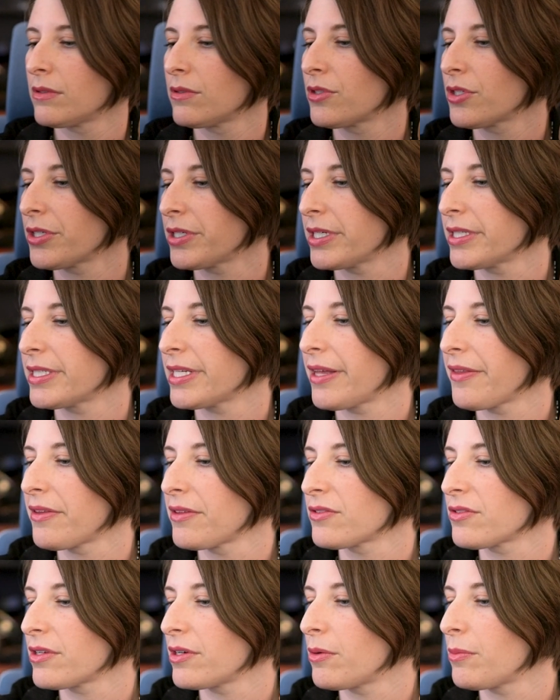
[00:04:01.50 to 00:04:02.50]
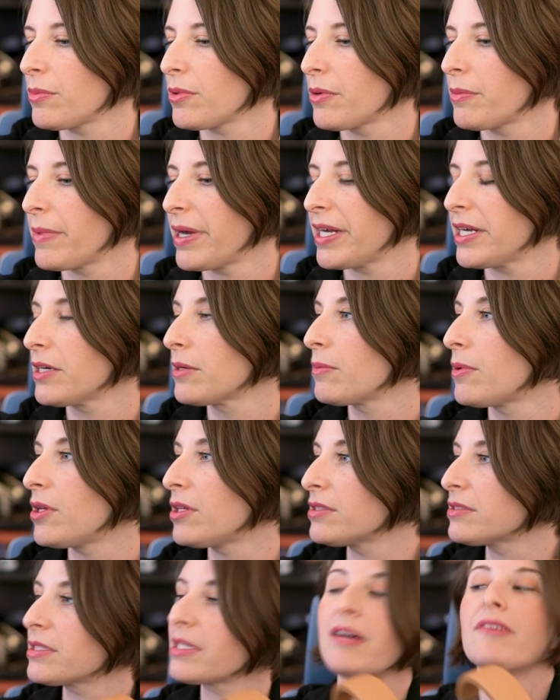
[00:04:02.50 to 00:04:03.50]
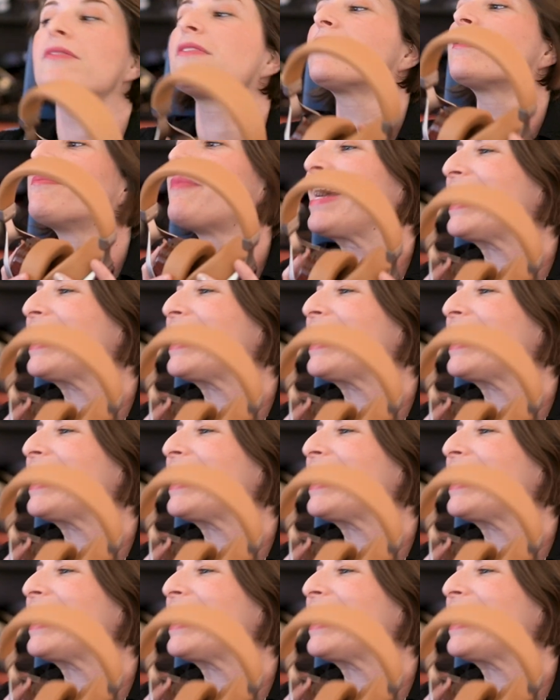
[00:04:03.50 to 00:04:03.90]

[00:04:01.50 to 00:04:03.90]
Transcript: Turn it down so I don't blow my earballs out. My